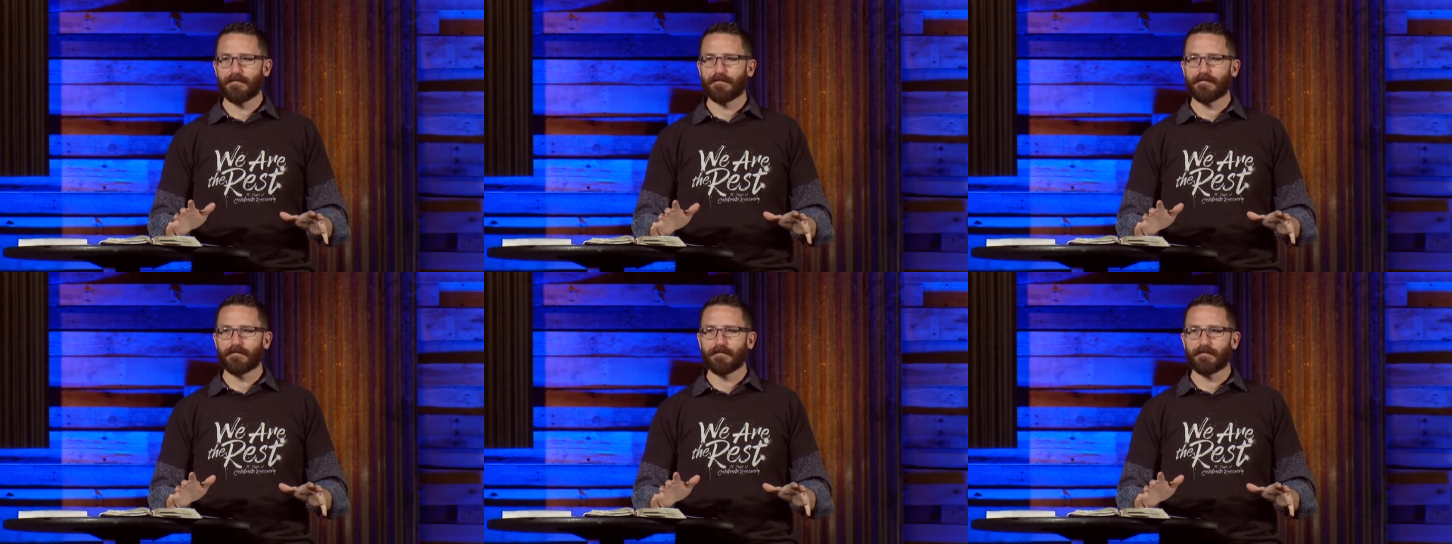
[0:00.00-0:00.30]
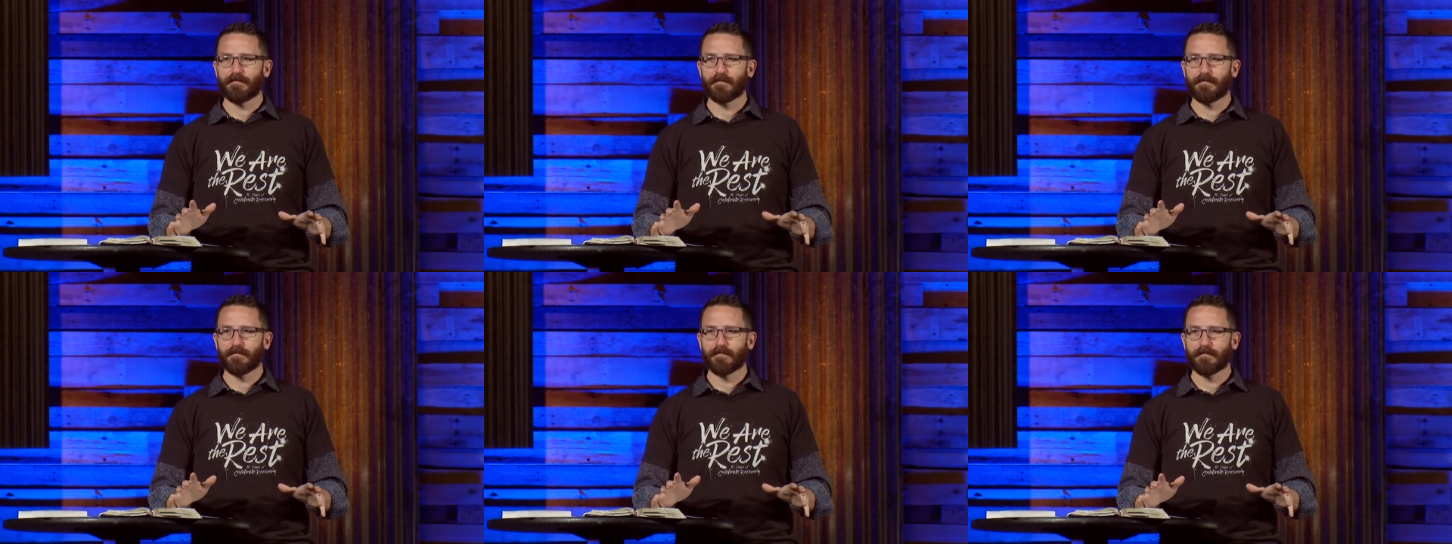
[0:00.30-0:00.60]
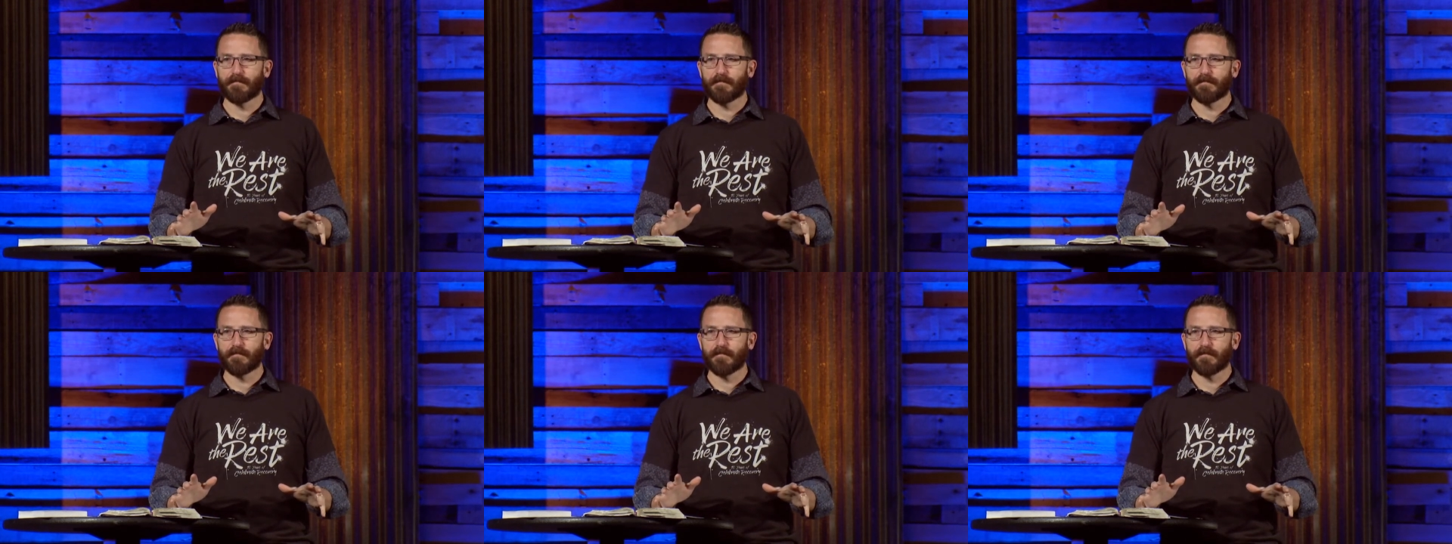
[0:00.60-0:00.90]

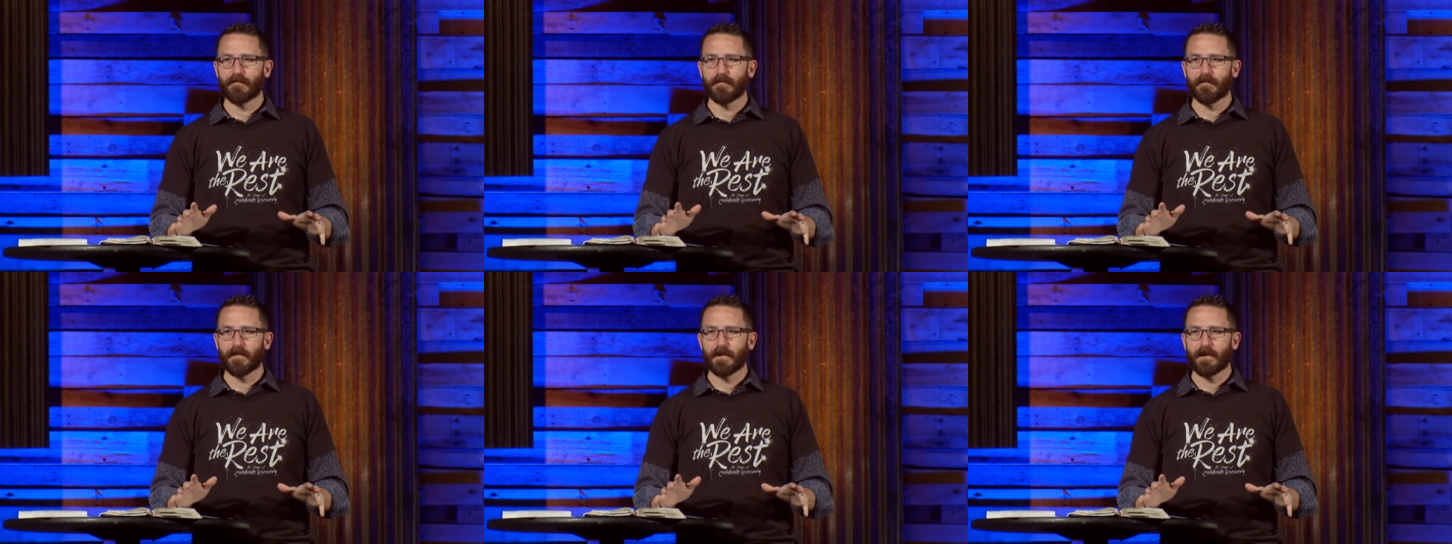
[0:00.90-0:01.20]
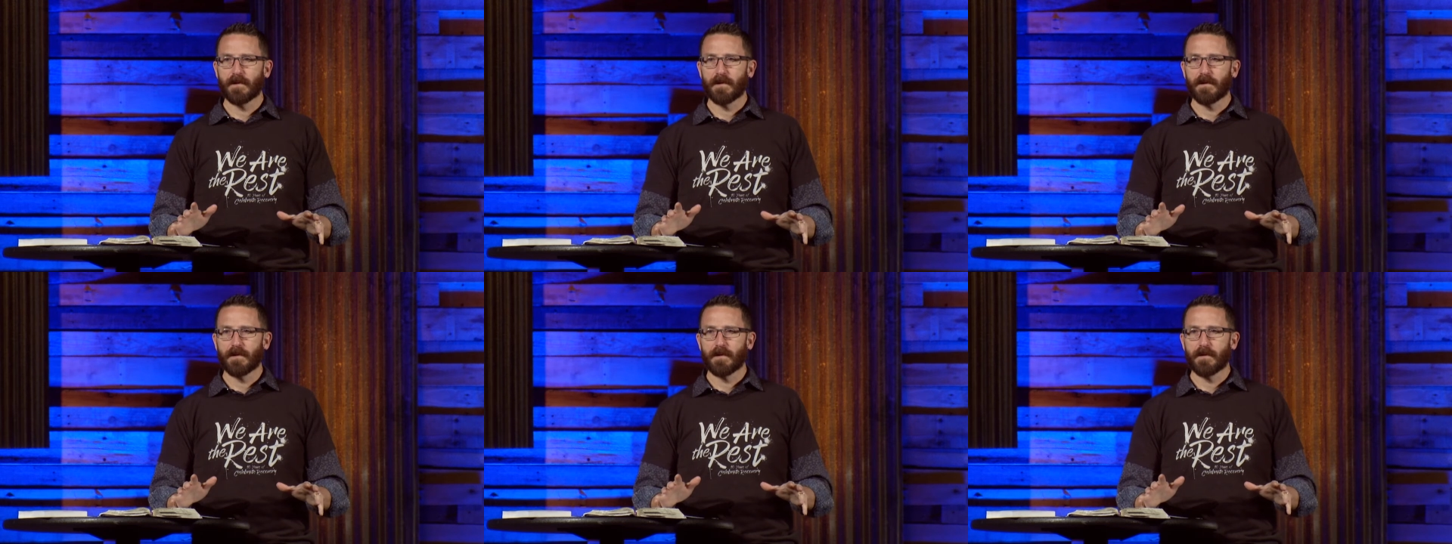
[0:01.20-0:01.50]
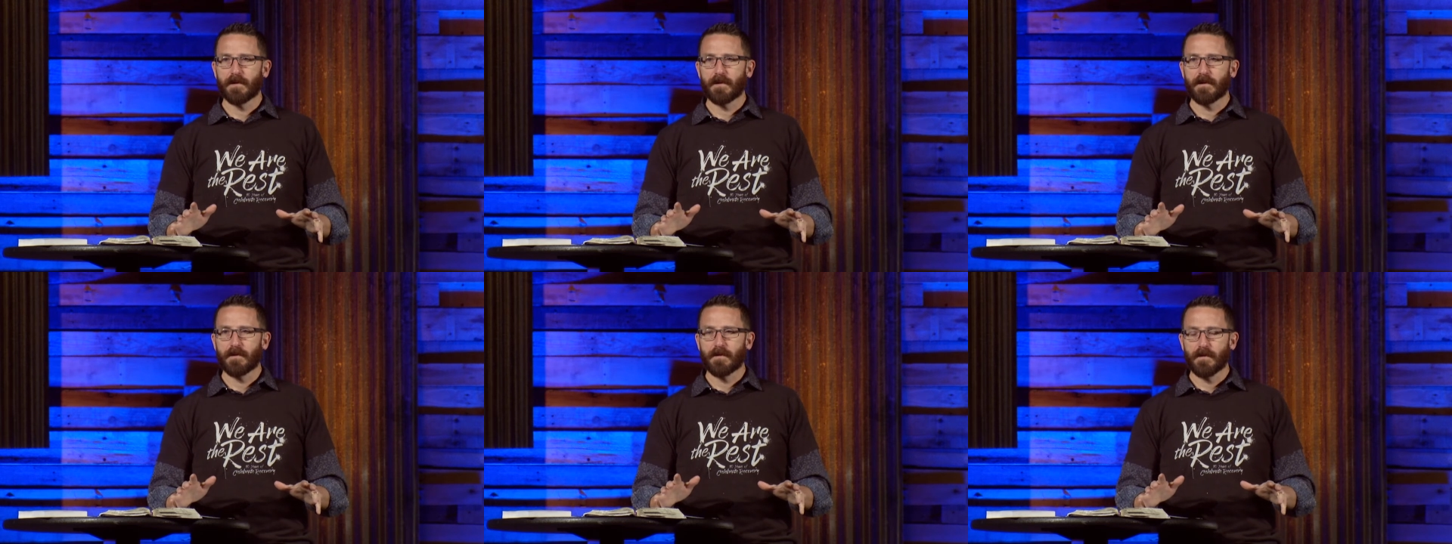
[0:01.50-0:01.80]

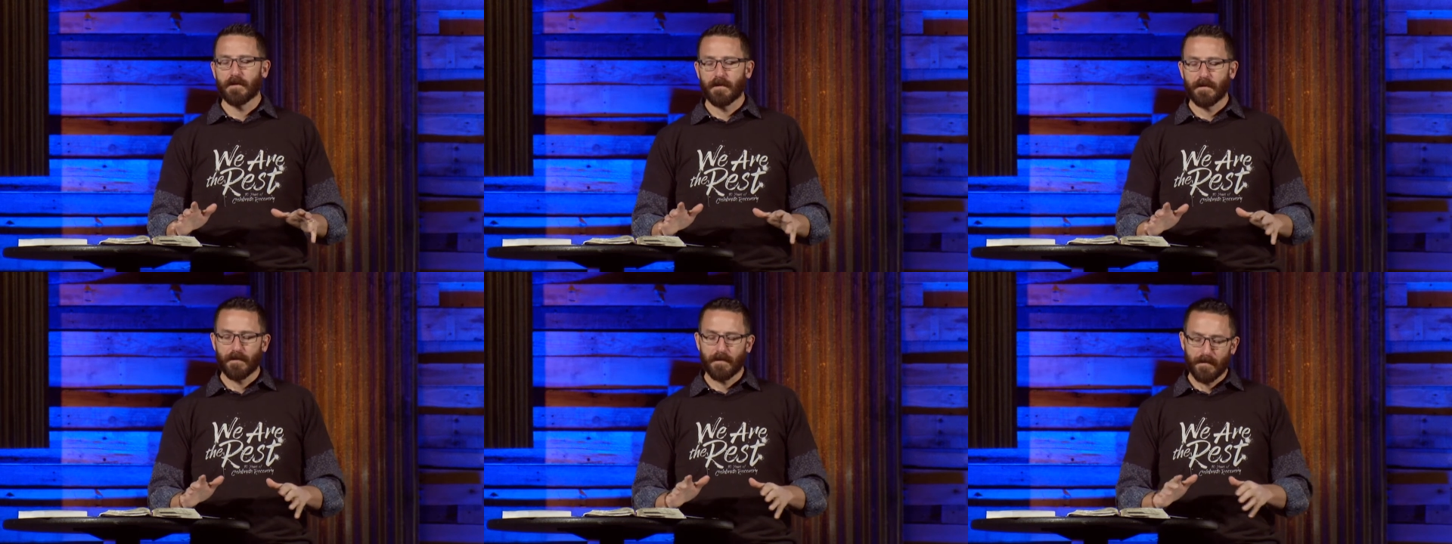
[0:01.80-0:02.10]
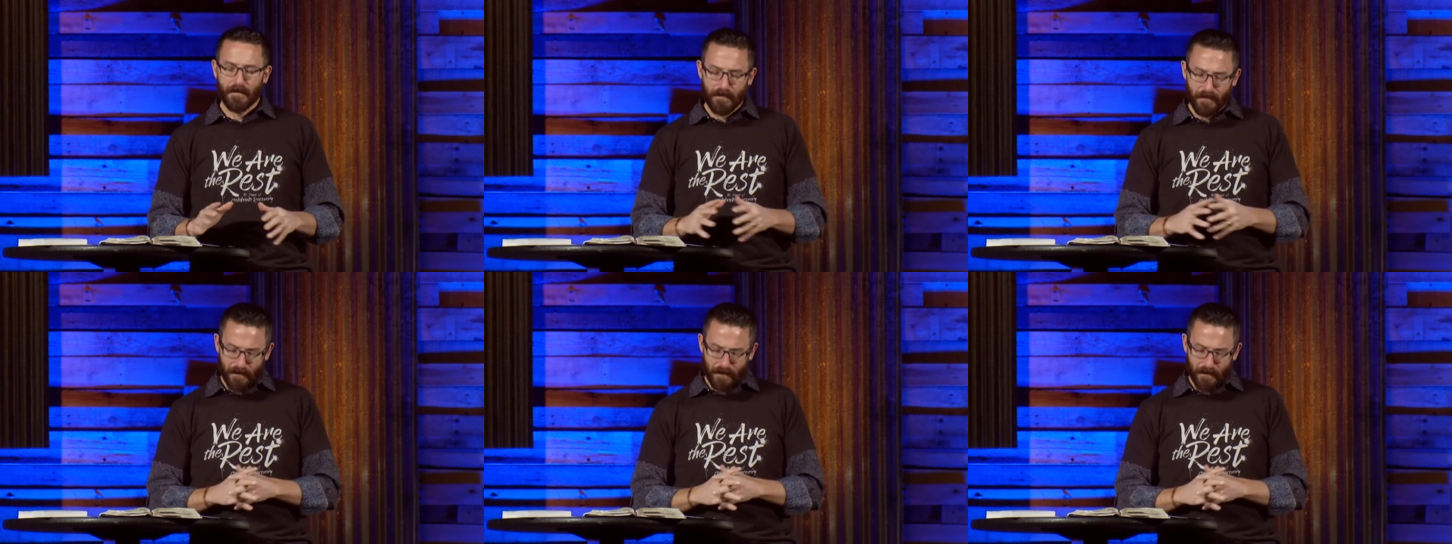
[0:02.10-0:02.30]
No one is speaking in this clip.